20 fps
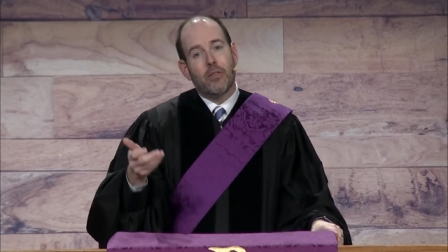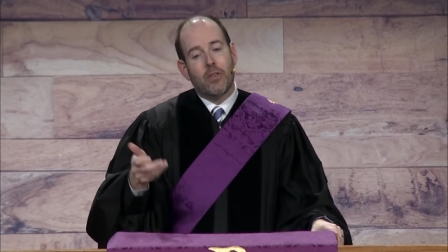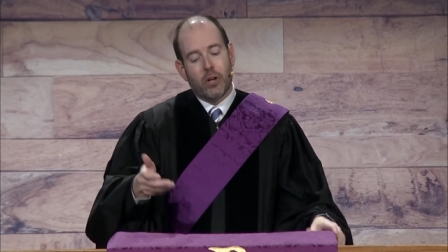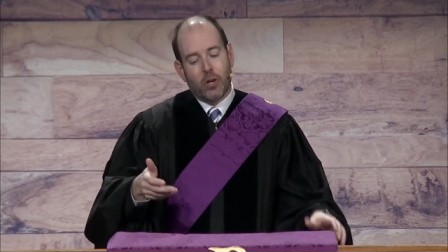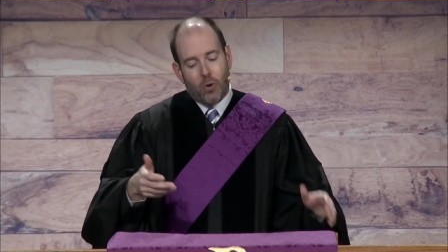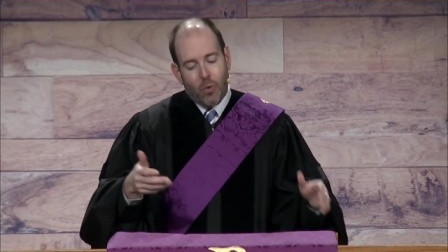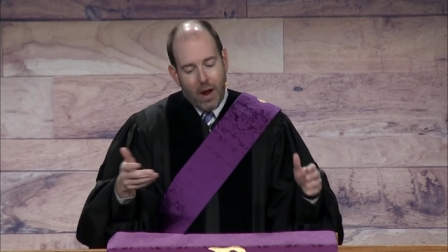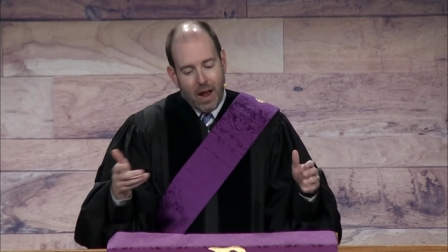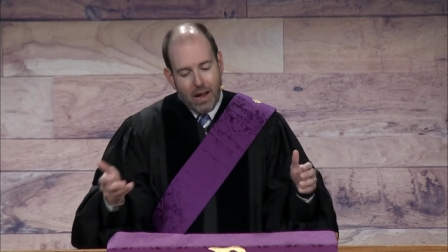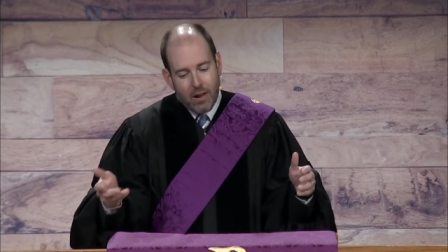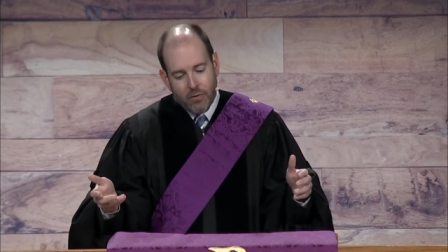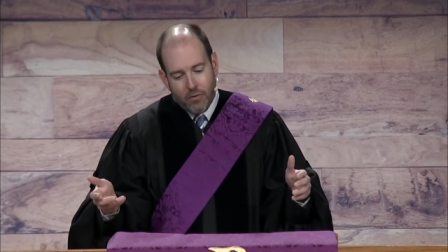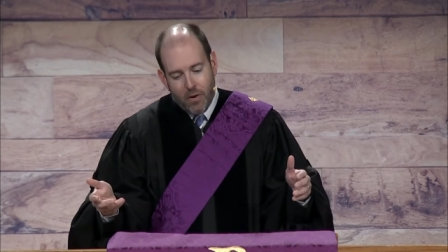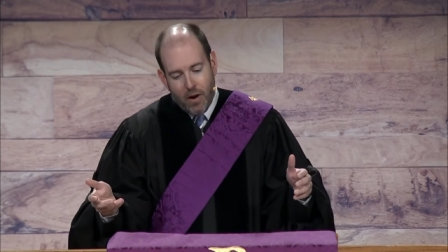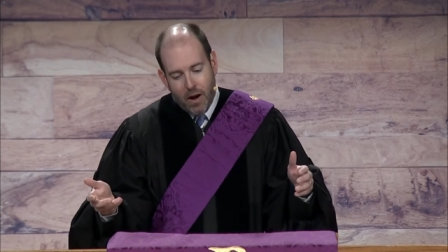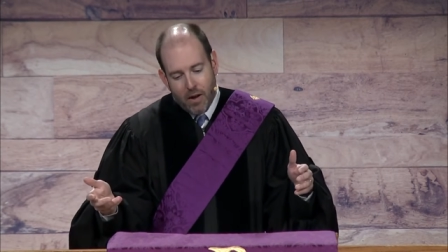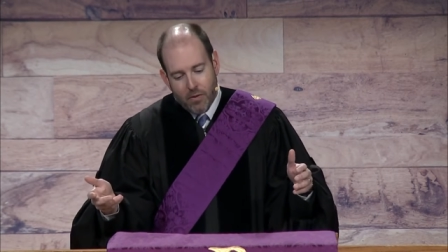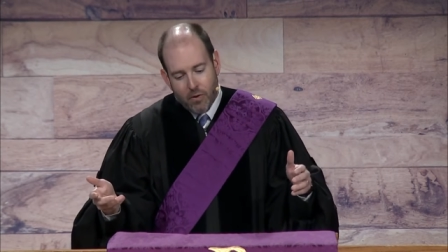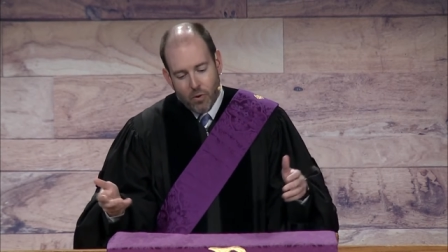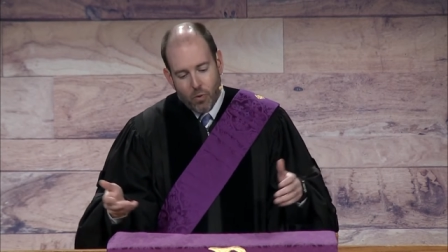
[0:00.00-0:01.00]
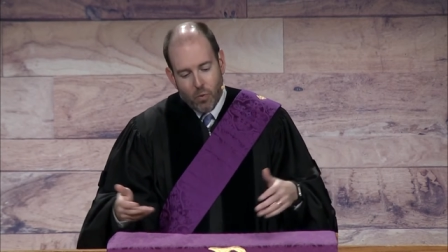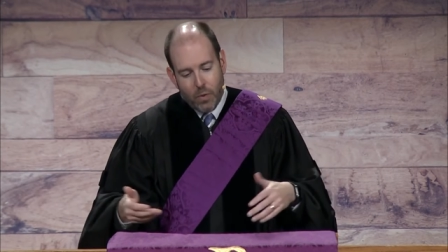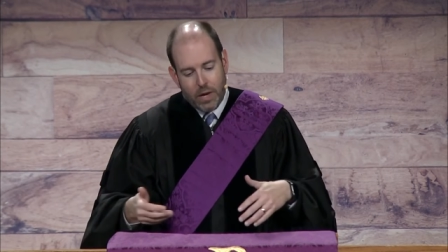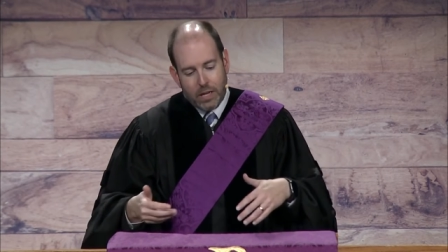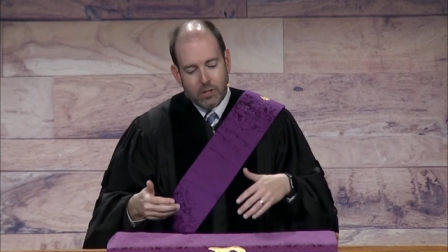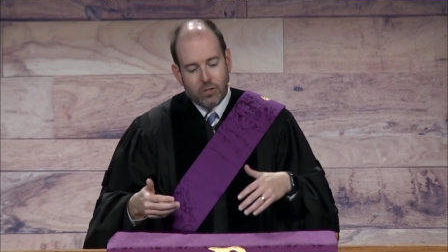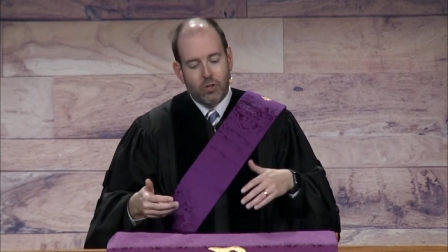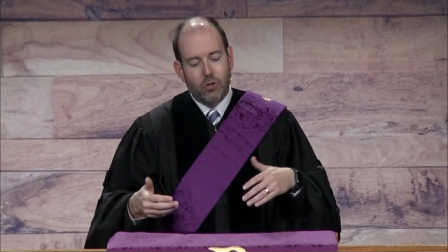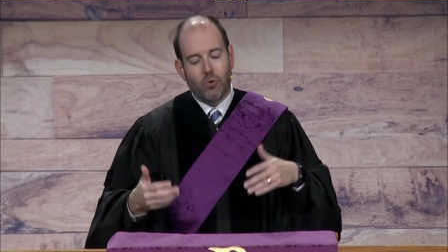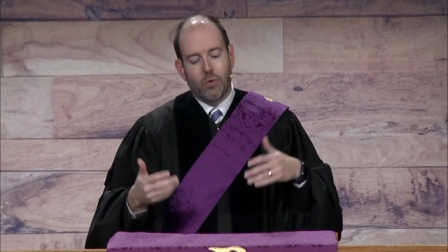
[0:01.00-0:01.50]
the grandfather
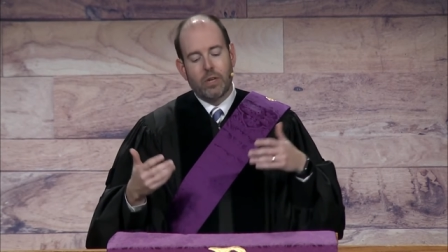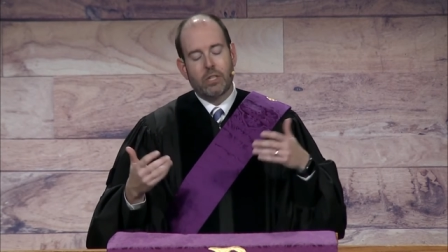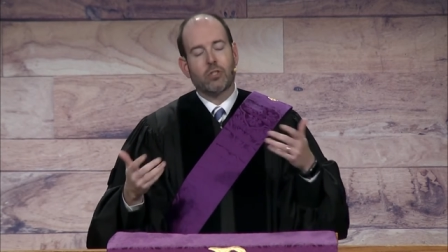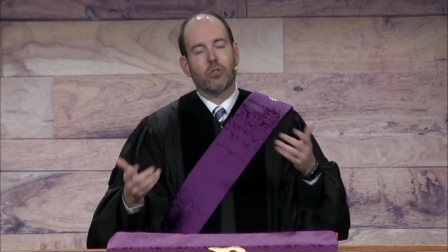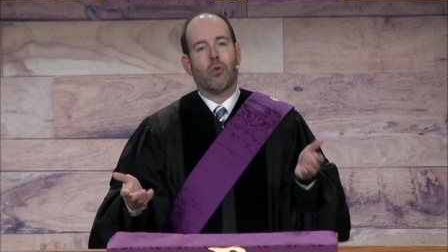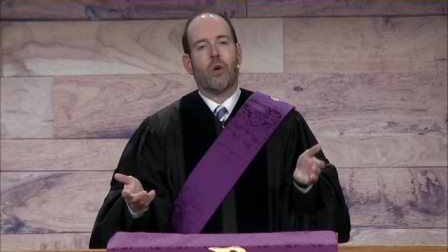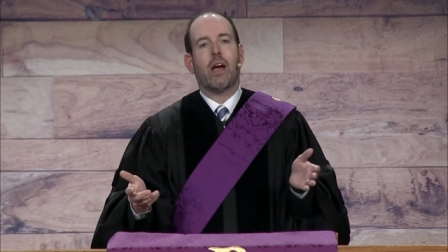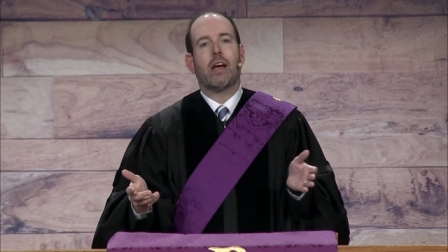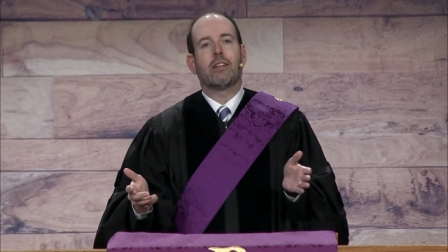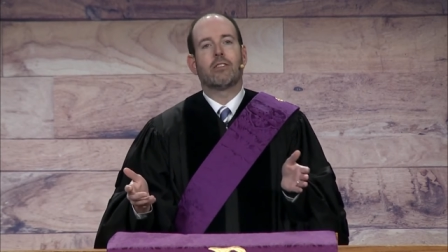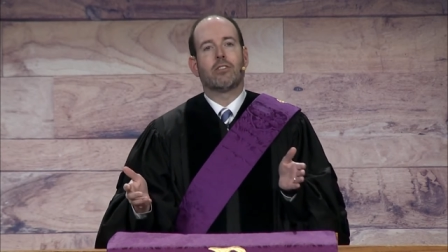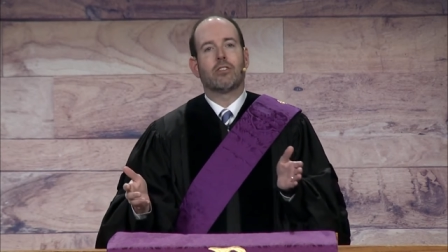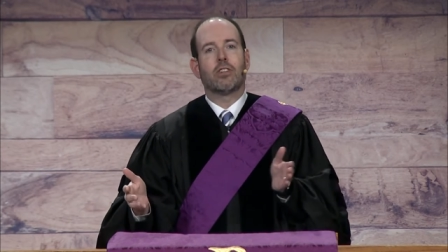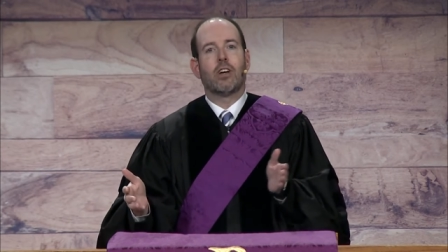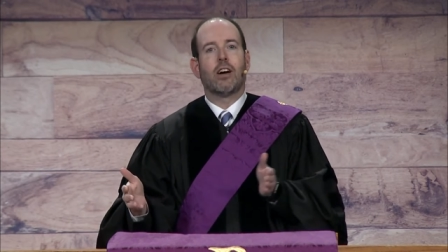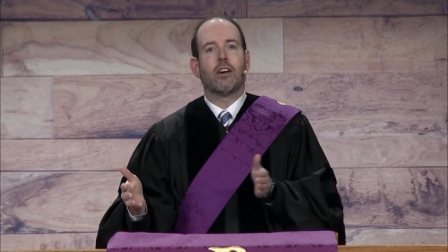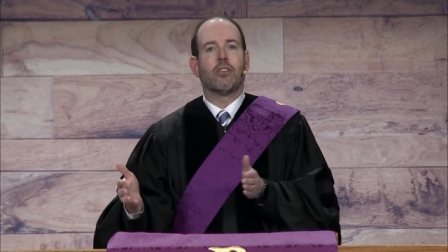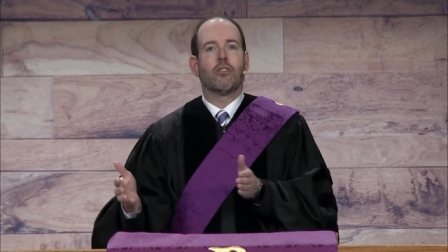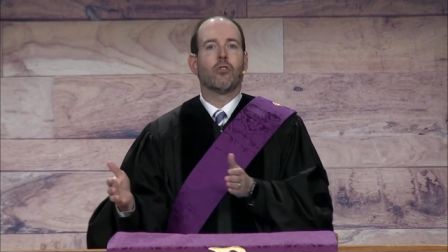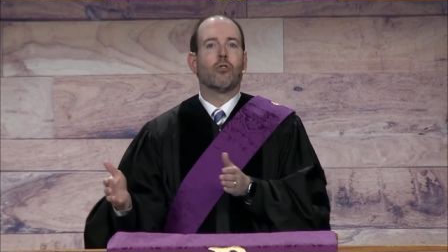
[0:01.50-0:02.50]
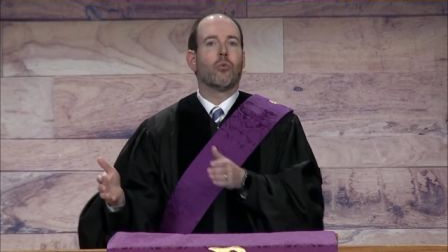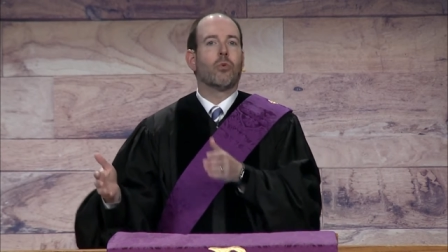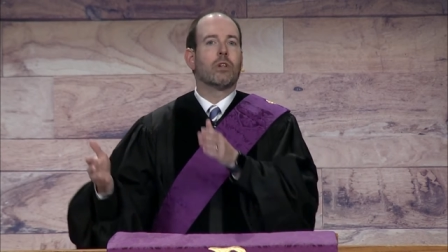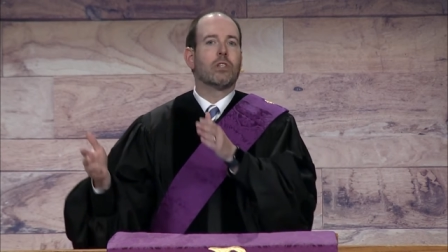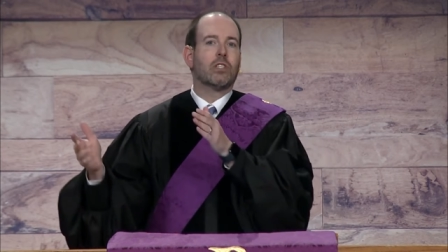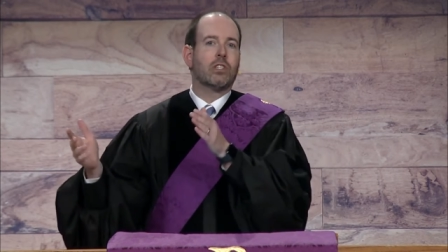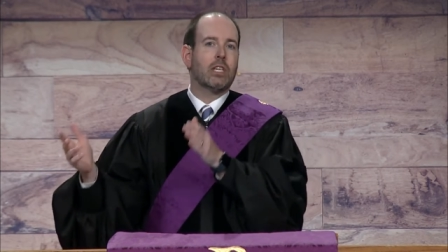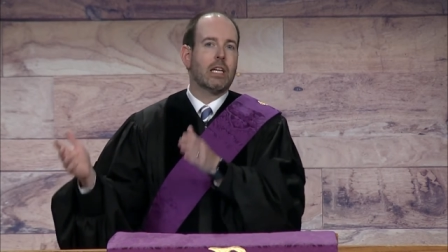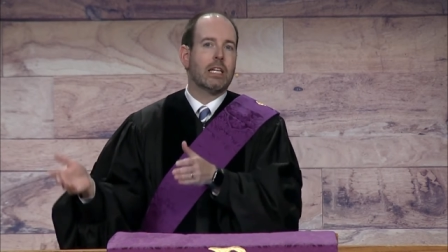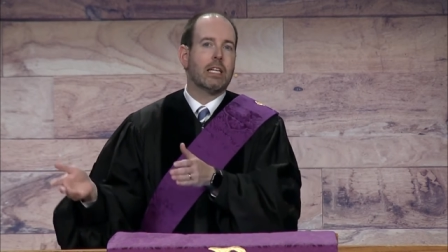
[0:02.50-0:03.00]
went to his grandson who
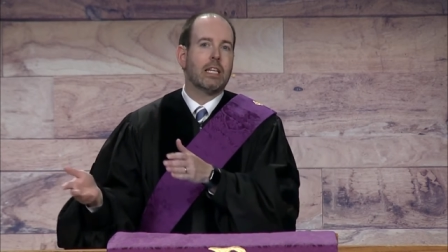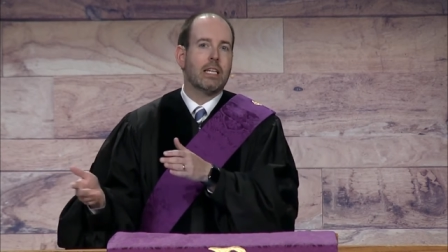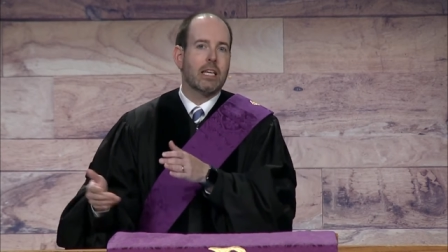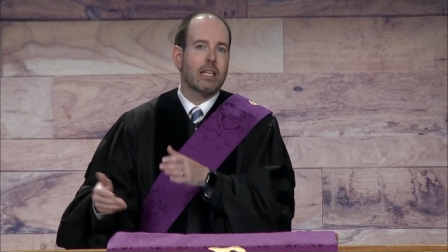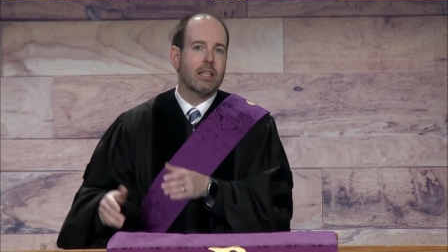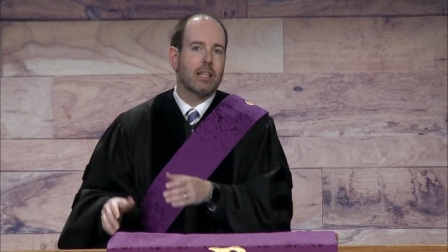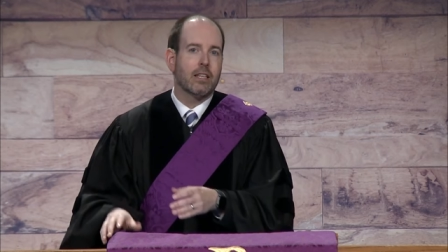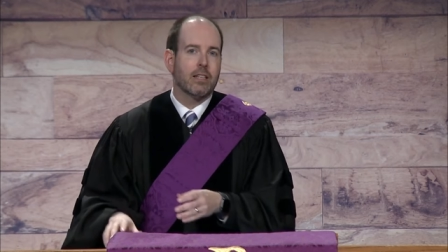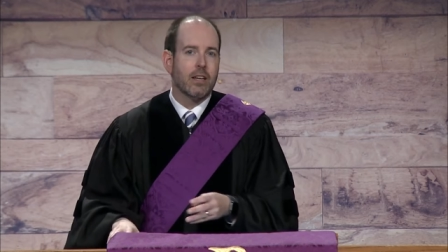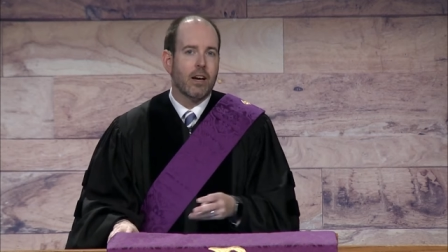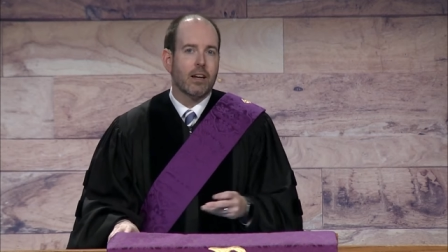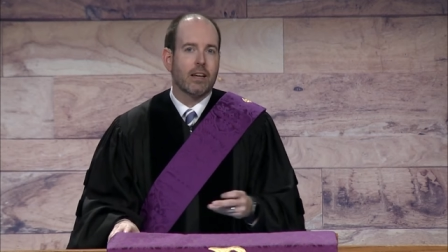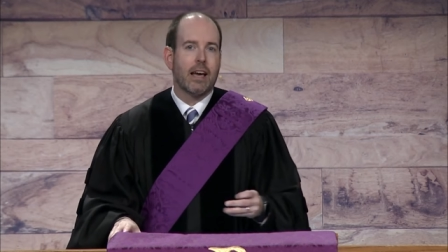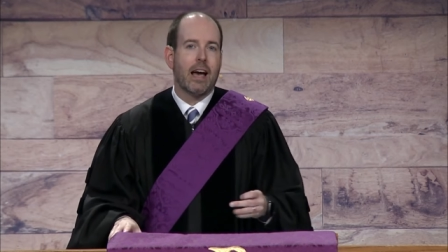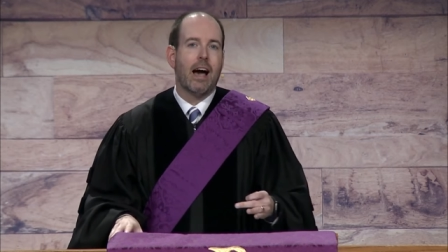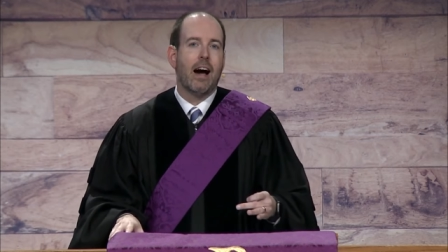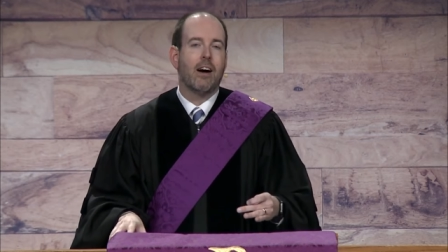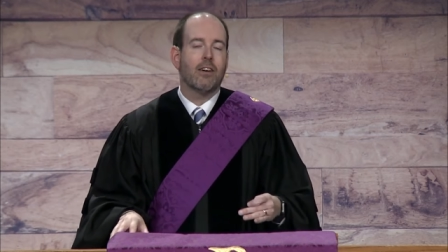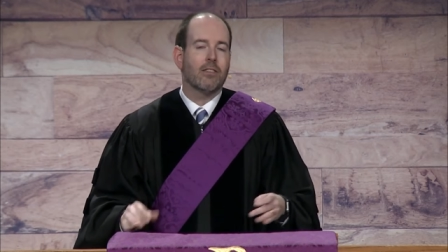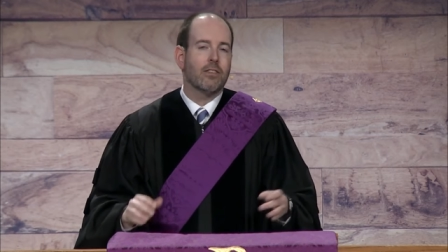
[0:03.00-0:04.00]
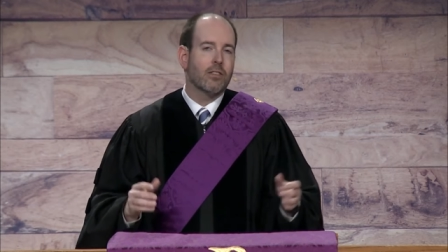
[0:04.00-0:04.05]
was sitting in the dugout,